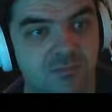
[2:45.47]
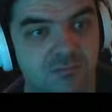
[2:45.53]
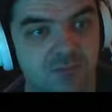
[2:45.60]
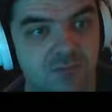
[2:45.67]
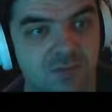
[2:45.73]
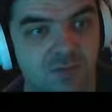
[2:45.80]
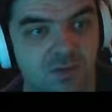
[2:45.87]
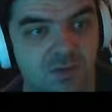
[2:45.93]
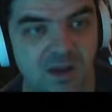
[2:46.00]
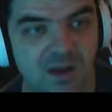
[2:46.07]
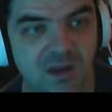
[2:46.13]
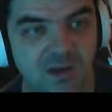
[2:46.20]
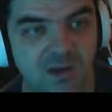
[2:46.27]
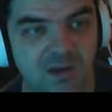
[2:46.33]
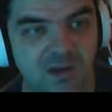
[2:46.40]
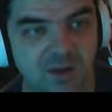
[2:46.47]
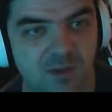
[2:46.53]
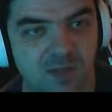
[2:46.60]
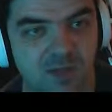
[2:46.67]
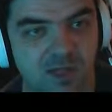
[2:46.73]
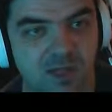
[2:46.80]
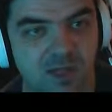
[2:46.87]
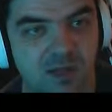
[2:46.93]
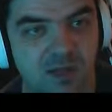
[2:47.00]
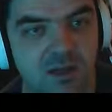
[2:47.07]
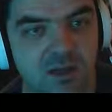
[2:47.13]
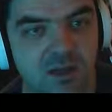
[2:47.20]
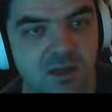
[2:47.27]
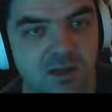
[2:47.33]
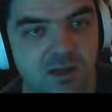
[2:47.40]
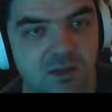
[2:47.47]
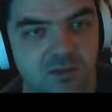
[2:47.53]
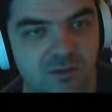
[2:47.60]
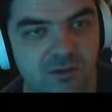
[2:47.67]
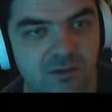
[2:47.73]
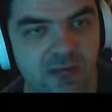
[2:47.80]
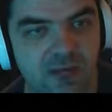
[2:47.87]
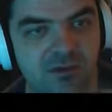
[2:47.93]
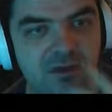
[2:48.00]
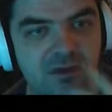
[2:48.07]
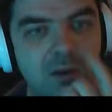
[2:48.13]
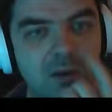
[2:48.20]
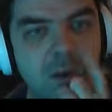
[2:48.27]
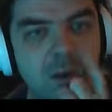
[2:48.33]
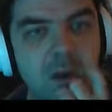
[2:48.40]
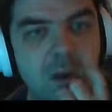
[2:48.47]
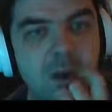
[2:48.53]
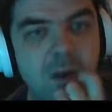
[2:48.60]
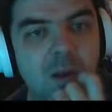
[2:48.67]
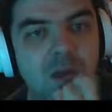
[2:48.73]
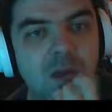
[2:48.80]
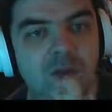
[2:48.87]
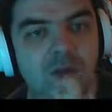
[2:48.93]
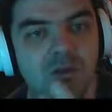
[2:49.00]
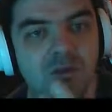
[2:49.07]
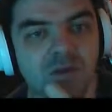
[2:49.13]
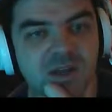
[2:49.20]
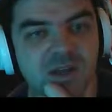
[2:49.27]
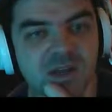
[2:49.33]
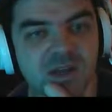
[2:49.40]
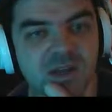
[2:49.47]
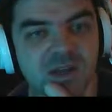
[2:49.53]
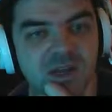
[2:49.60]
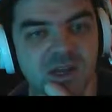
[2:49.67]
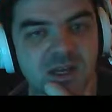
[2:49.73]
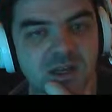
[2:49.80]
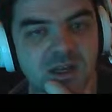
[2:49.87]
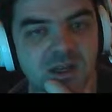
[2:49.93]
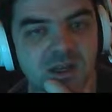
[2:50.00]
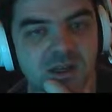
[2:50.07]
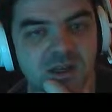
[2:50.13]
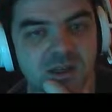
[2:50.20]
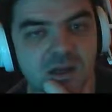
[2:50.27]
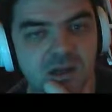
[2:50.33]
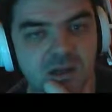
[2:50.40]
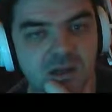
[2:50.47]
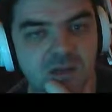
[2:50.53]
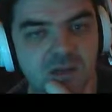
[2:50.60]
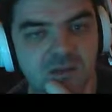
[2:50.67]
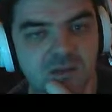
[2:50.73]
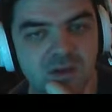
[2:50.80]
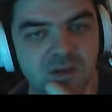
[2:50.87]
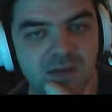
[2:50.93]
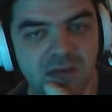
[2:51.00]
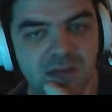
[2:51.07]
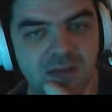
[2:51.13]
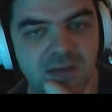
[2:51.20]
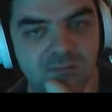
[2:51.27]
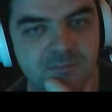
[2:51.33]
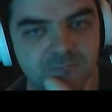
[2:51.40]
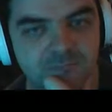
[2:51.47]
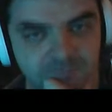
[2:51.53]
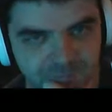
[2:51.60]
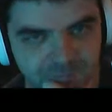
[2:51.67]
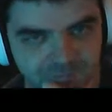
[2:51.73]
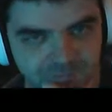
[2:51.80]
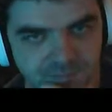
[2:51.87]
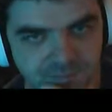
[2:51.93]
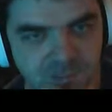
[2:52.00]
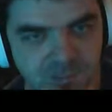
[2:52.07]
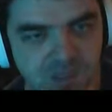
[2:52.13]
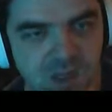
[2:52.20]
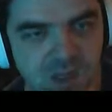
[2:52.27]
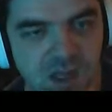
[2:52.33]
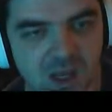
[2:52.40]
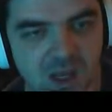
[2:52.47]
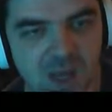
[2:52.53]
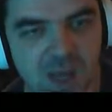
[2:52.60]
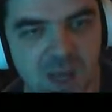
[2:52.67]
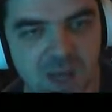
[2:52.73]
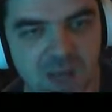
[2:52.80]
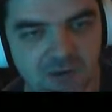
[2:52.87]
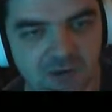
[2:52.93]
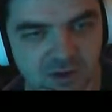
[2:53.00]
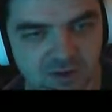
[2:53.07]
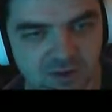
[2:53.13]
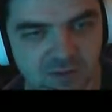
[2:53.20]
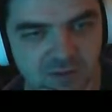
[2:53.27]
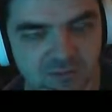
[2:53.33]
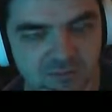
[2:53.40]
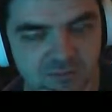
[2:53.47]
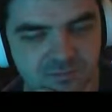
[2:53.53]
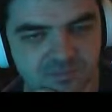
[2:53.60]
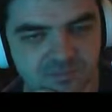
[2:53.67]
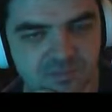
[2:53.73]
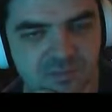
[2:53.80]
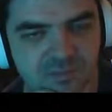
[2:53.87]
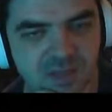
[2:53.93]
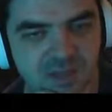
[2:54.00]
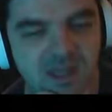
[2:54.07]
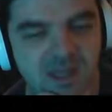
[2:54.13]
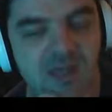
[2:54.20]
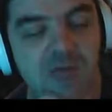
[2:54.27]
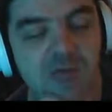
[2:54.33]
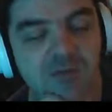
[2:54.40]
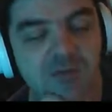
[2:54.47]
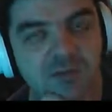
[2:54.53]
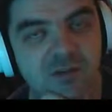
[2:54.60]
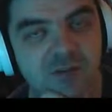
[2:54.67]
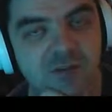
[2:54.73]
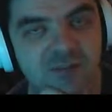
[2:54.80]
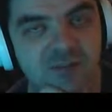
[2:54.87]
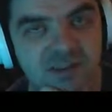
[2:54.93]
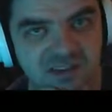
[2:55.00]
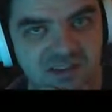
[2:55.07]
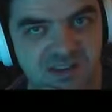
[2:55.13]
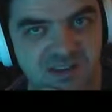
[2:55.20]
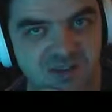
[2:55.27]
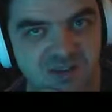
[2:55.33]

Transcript: So if I had 320, 311, 380, 289, and 300, I get a lovely round 1600.